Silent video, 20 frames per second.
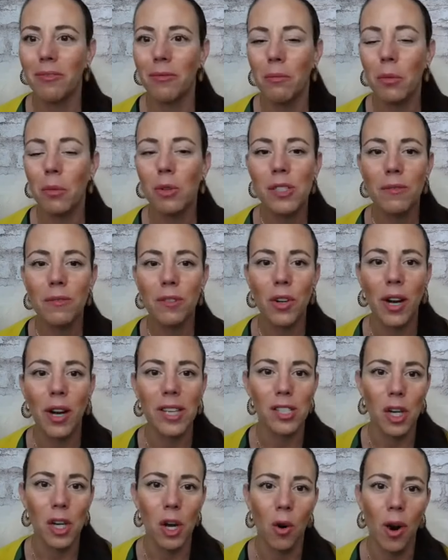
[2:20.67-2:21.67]
Most of you
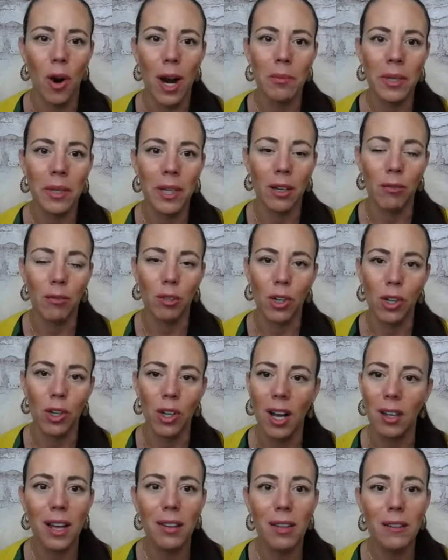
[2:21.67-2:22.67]
guys know I'm a
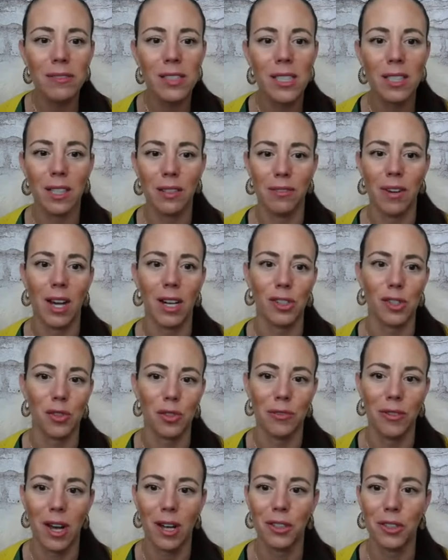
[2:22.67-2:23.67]
giver. I love to give
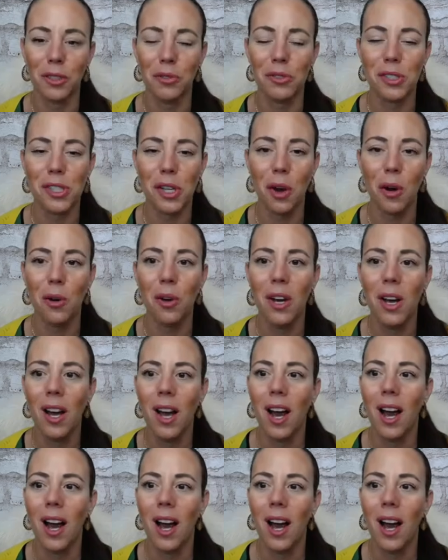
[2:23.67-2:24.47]
extra value. So